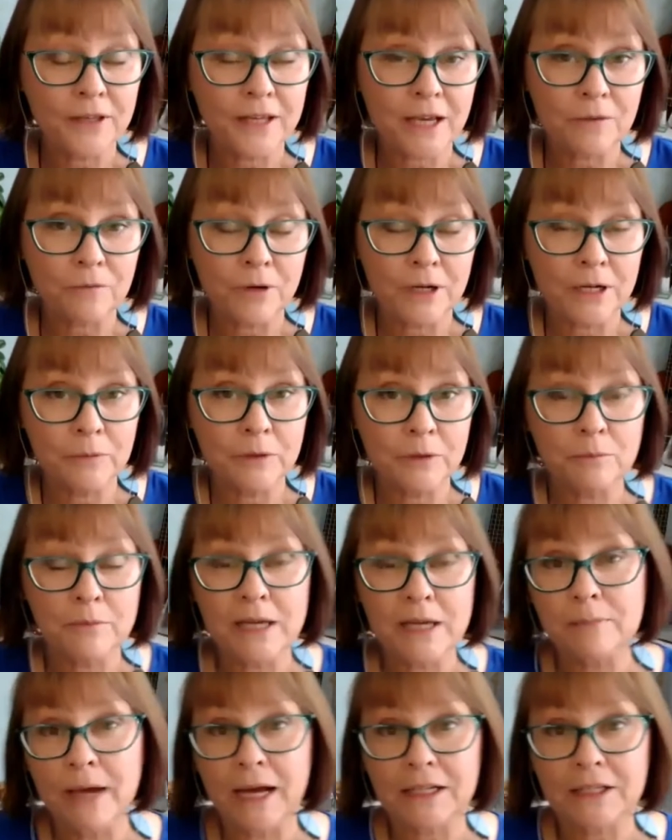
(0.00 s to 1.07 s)
the Get Ready With
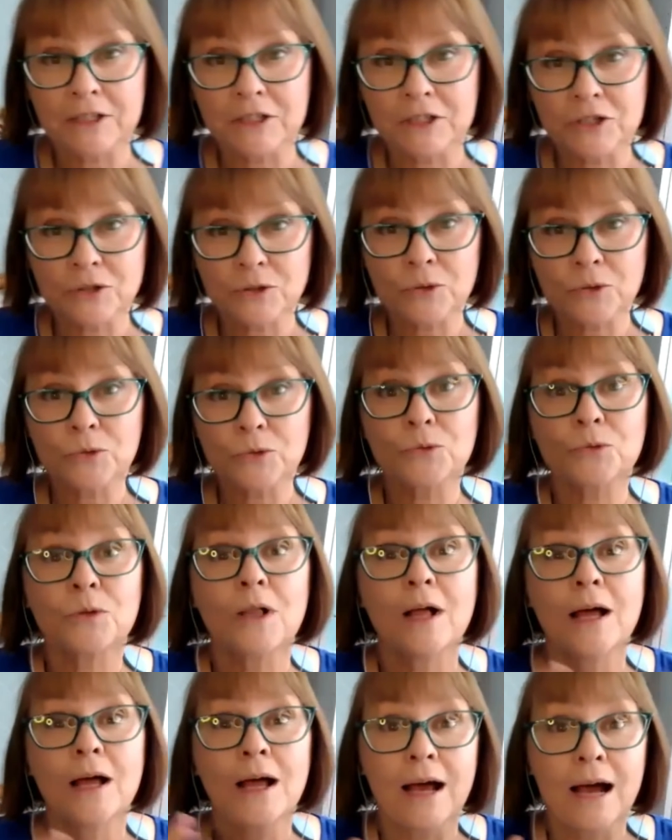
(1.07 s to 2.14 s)
Me Back to School
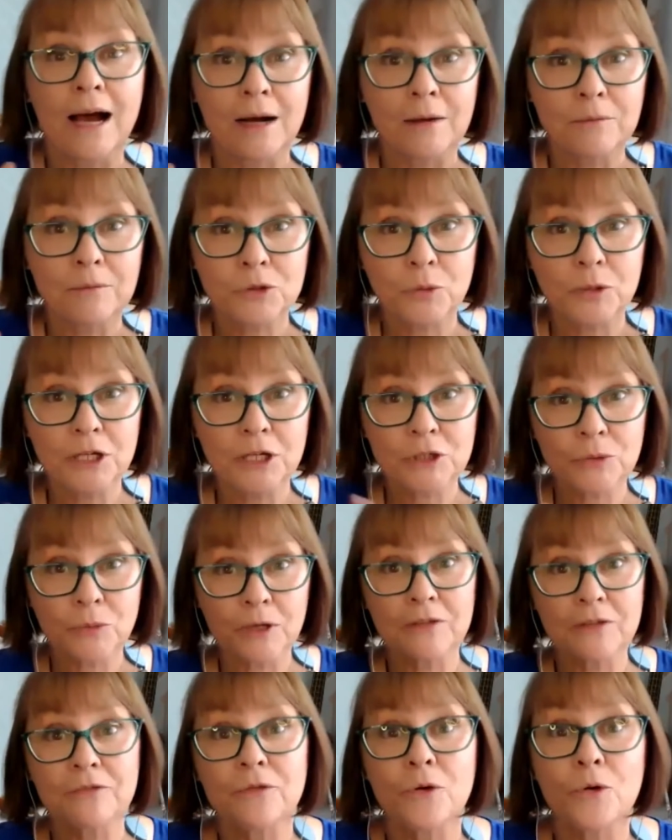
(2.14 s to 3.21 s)

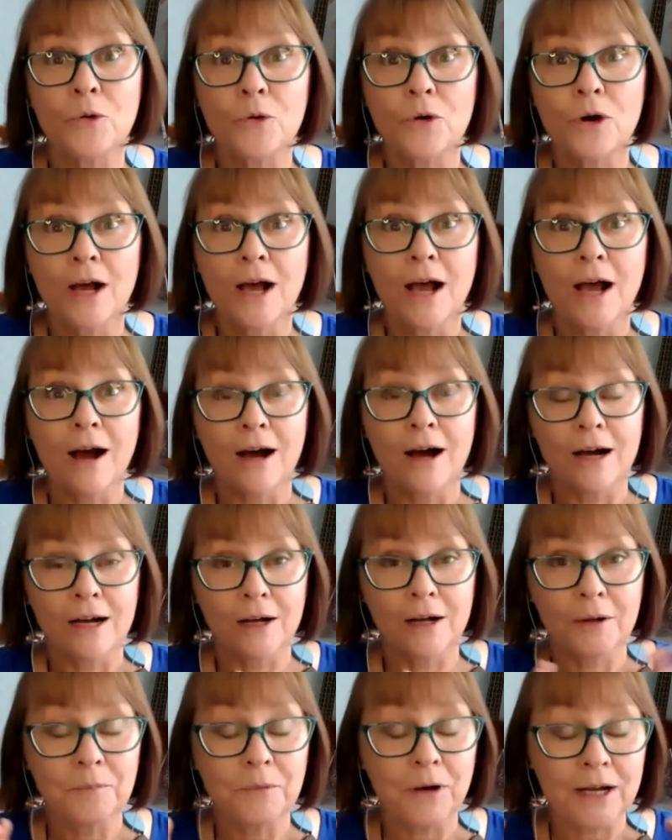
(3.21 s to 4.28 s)
2024.
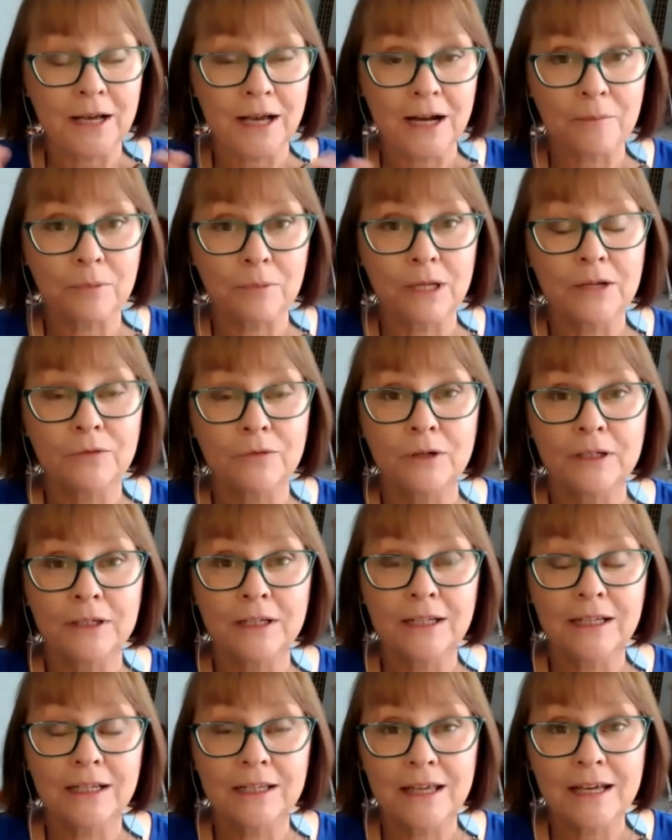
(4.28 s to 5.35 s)
I can't believe we're
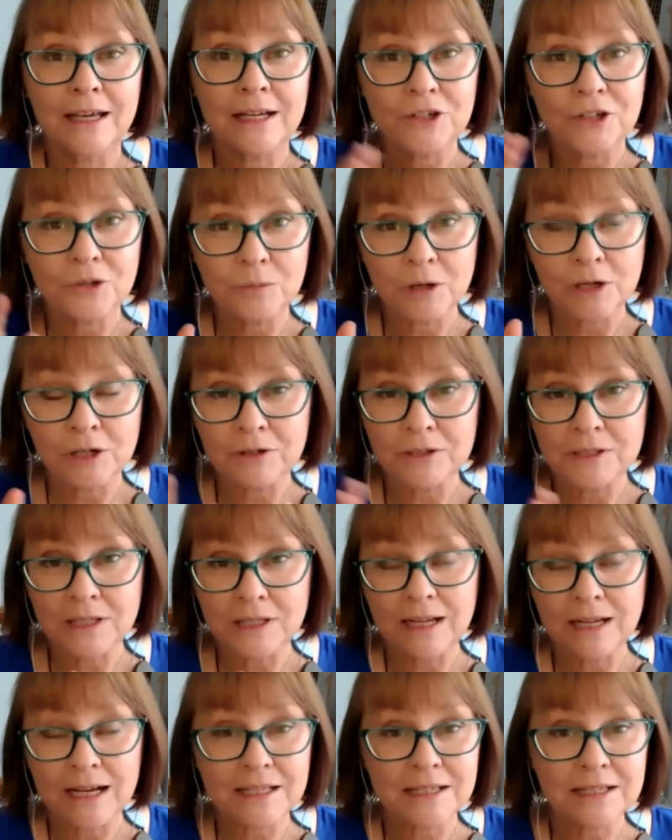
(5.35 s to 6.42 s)
nearly there. Tomorrow is the
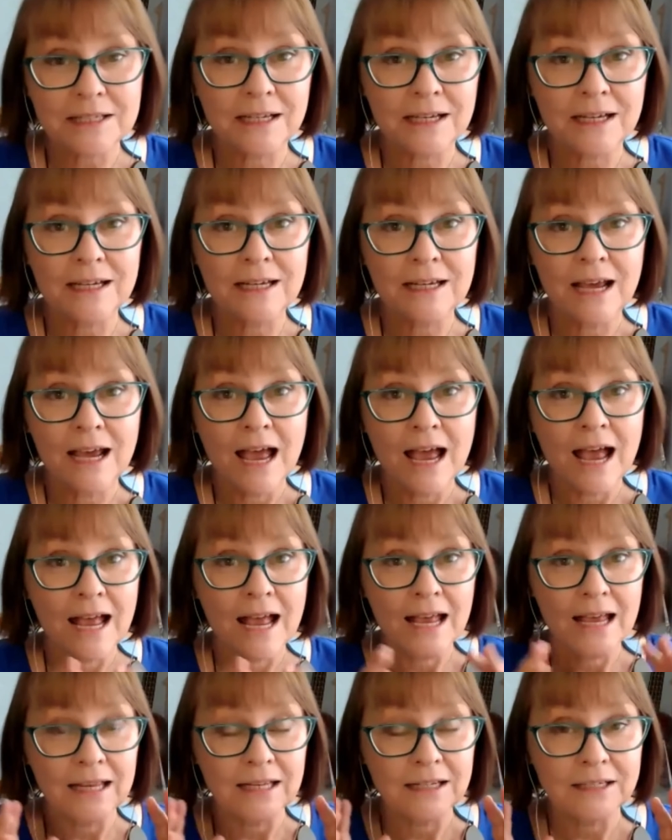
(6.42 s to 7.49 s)
last day,
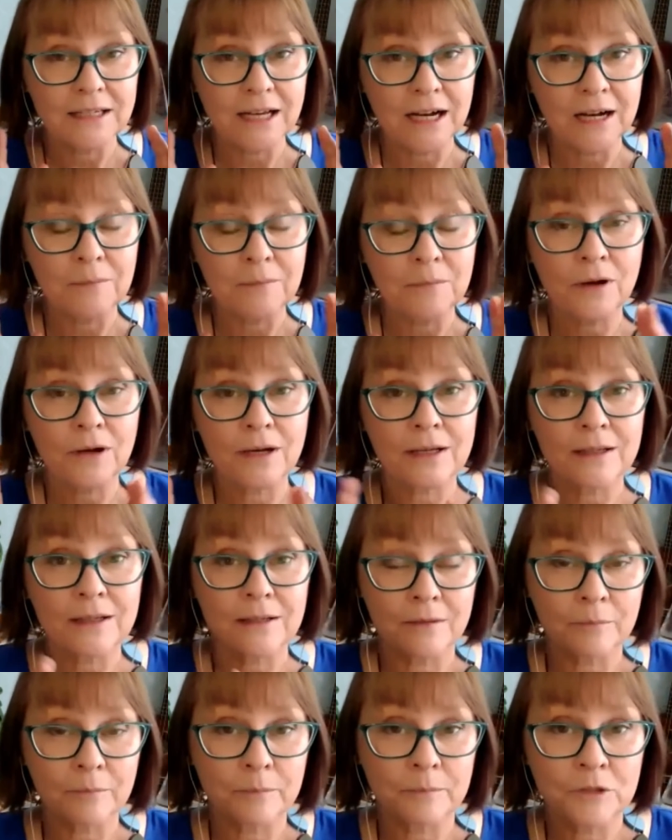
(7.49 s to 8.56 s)
and I
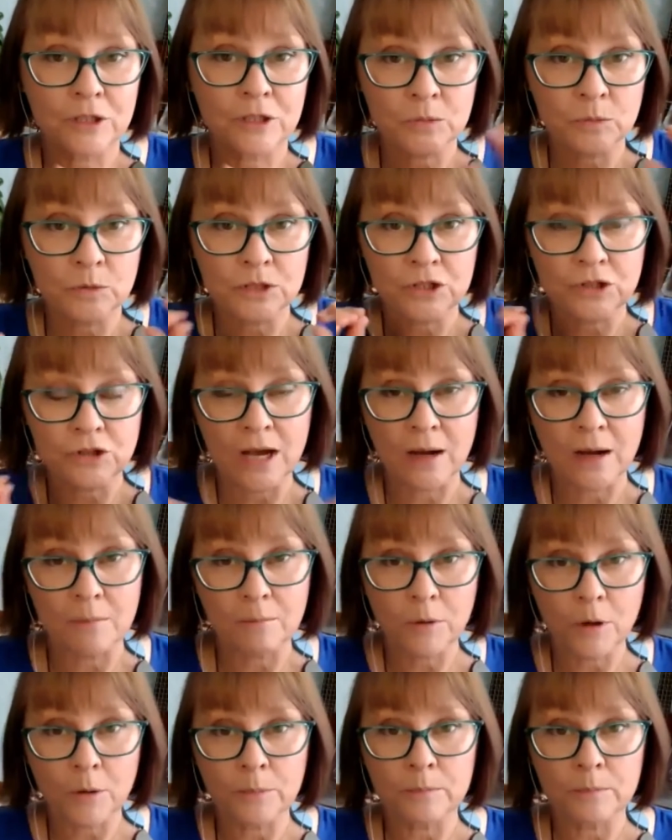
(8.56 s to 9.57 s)
just was I